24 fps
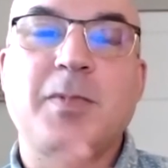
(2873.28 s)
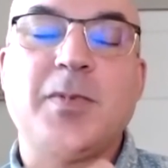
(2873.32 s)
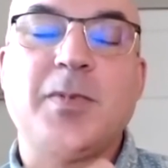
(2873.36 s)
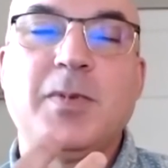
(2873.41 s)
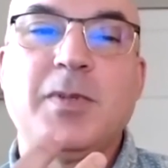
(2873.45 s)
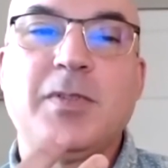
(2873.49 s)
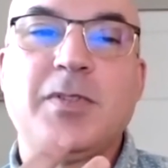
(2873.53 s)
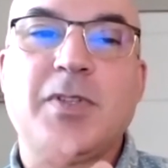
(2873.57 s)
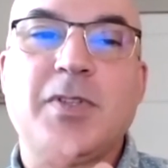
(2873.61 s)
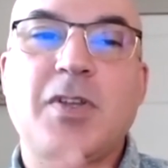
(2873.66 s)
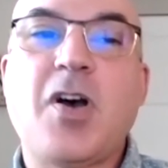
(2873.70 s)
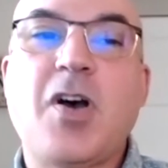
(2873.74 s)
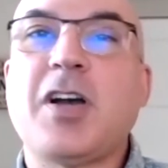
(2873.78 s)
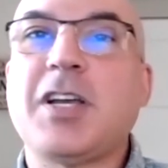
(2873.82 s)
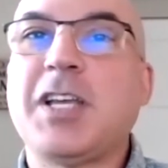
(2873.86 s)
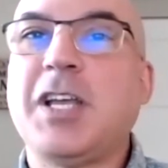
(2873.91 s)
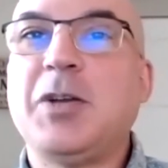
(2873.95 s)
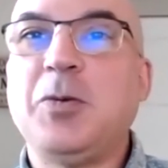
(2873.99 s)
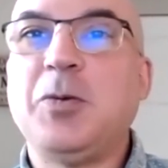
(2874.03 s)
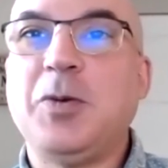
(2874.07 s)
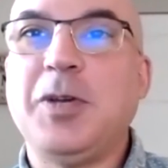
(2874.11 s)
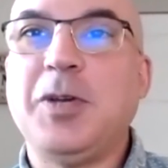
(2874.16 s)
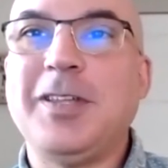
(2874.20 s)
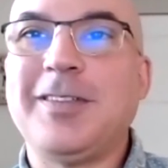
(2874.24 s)

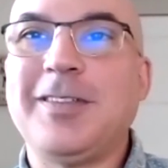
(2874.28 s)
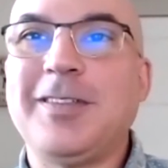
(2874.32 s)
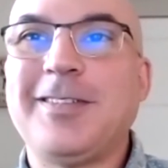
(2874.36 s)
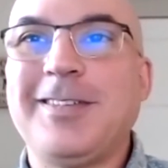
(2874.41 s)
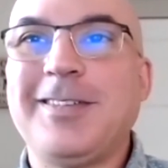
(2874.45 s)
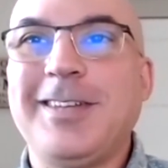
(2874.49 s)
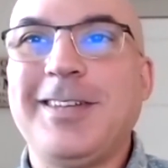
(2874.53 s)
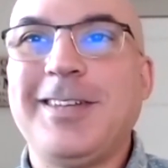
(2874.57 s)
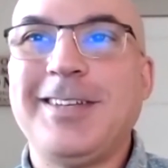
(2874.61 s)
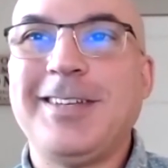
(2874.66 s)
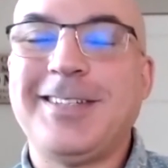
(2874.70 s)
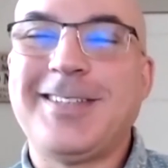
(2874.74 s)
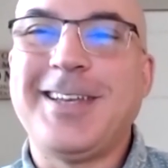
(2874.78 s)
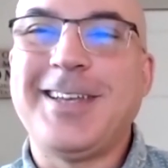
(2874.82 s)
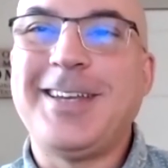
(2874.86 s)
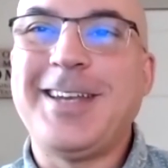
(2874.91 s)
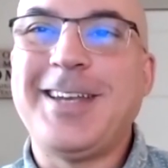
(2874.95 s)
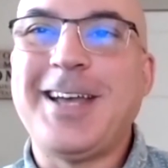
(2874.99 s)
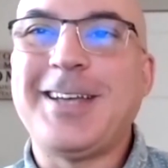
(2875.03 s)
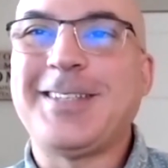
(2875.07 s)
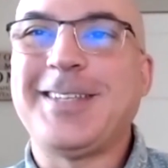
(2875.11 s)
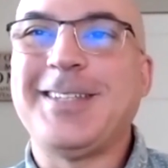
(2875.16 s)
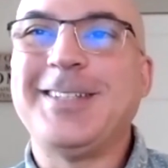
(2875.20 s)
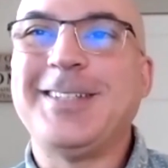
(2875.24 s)
talking with, in
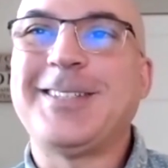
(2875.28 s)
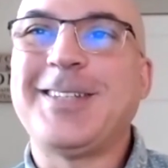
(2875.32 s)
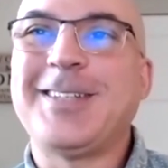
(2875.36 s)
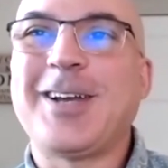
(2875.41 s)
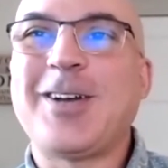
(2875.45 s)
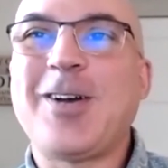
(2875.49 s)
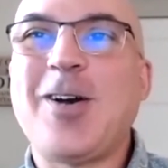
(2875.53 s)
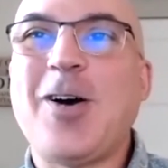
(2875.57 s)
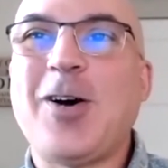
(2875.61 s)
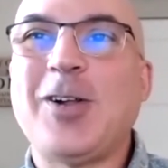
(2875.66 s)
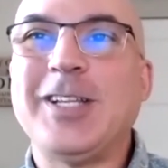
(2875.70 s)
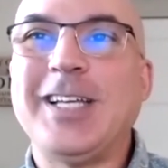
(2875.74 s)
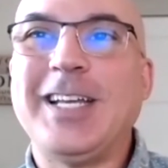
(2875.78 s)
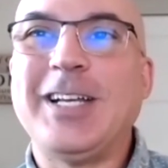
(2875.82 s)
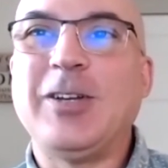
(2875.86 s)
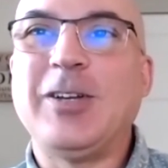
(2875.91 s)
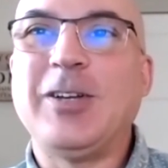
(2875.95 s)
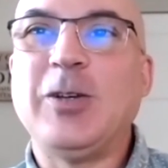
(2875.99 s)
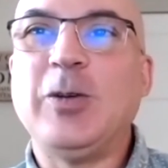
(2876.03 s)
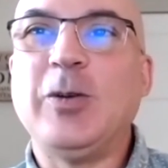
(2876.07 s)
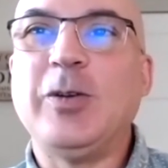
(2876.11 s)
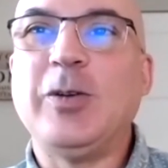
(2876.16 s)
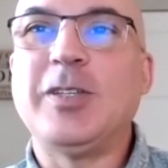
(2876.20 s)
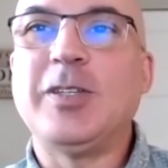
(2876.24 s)
essence, a colleague
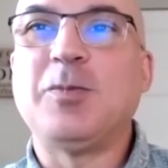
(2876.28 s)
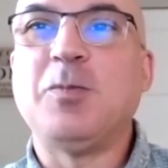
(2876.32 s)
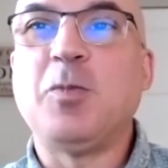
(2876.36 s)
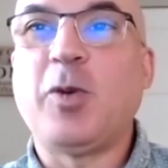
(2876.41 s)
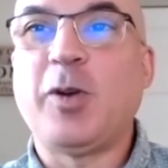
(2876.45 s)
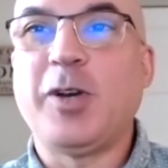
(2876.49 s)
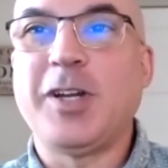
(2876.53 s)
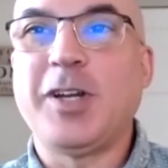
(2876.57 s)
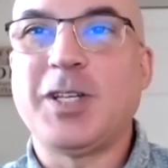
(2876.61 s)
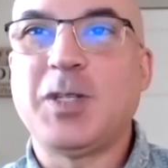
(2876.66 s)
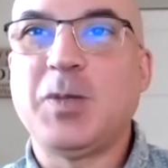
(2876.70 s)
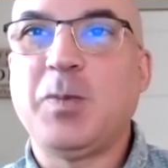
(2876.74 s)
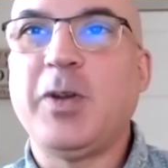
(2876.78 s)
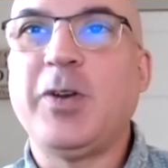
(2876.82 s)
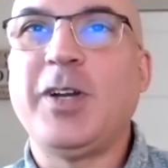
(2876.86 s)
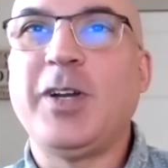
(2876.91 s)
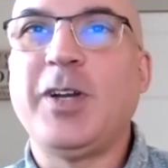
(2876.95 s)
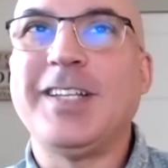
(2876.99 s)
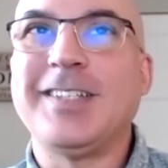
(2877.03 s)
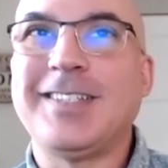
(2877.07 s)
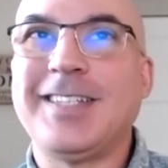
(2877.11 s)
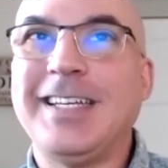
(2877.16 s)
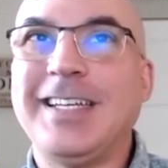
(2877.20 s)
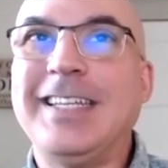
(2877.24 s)
who is more
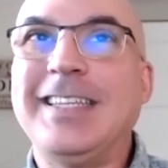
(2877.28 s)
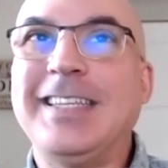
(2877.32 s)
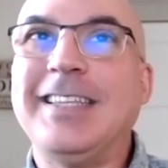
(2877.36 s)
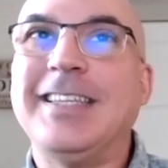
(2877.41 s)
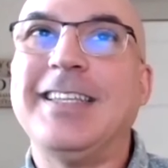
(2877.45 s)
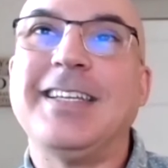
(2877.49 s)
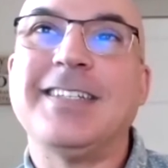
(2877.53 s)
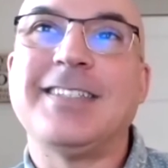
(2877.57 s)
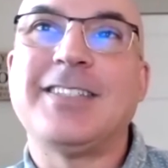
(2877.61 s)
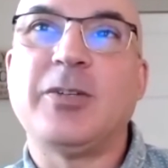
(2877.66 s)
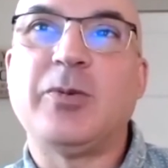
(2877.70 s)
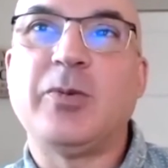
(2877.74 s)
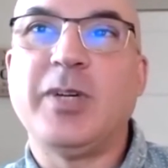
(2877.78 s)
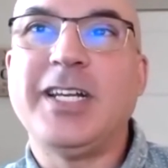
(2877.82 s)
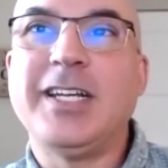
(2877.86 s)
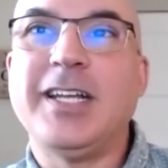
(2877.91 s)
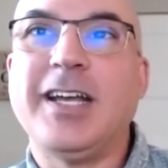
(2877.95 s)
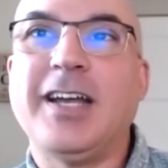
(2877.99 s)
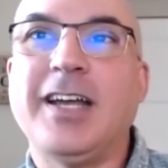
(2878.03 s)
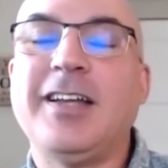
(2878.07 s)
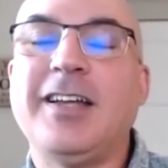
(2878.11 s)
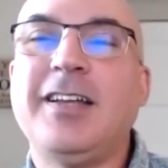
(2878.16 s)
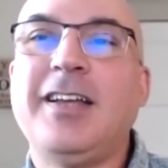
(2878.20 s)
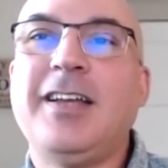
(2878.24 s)
experienced in this
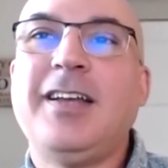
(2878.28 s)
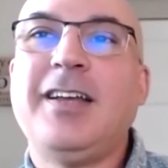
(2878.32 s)
arena.